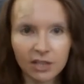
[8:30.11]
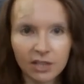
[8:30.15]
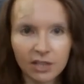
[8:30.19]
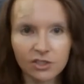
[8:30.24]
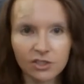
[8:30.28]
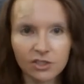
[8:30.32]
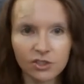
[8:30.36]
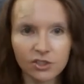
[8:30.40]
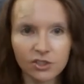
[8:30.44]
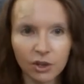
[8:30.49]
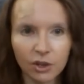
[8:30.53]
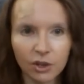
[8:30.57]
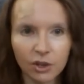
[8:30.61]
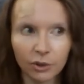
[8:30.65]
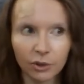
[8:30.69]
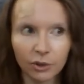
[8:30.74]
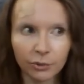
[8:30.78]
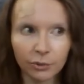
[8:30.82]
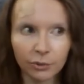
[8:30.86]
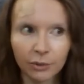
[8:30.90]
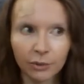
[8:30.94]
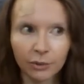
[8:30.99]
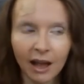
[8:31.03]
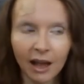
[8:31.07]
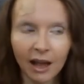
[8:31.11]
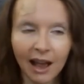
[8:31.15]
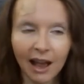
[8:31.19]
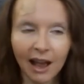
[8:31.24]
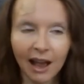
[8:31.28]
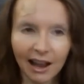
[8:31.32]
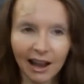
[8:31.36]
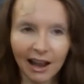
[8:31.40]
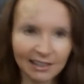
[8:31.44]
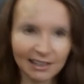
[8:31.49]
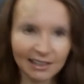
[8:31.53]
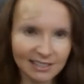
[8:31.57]
So
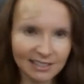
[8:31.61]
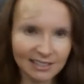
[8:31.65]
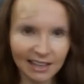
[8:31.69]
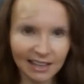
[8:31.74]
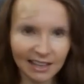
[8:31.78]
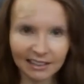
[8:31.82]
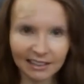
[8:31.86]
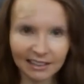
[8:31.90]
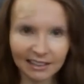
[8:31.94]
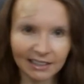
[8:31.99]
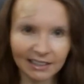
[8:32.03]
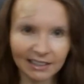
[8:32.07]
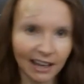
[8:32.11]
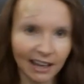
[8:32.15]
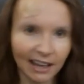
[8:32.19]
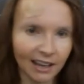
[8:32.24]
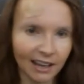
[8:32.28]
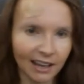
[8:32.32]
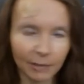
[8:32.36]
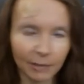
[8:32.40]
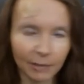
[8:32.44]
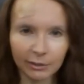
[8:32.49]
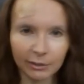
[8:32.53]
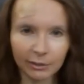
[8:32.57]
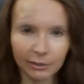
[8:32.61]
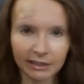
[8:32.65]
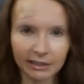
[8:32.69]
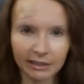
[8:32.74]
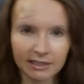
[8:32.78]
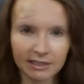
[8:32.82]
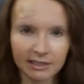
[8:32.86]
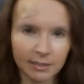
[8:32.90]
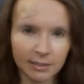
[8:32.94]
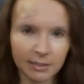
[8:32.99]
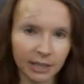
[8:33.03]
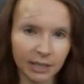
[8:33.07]
I decided that I'm
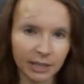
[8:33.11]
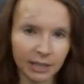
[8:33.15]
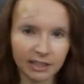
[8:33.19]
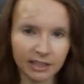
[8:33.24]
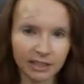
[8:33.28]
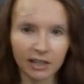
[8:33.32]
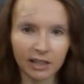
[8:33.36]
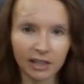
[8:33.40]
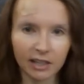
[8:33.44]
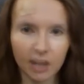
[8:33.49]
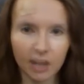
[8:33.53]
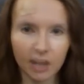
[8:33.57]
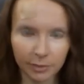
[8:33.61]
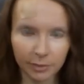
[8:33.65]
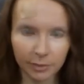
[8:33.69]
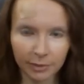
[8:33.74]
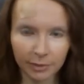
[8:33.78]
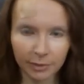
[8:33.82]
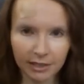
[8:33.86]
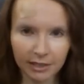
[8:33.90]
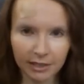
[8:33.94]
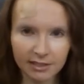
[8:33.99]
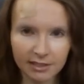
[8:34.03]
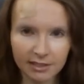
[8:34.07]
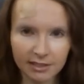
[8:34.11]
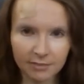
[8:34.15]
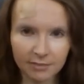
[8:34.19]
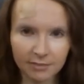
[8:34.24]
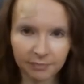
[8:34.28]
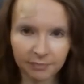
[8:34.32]
willing to make that compromise.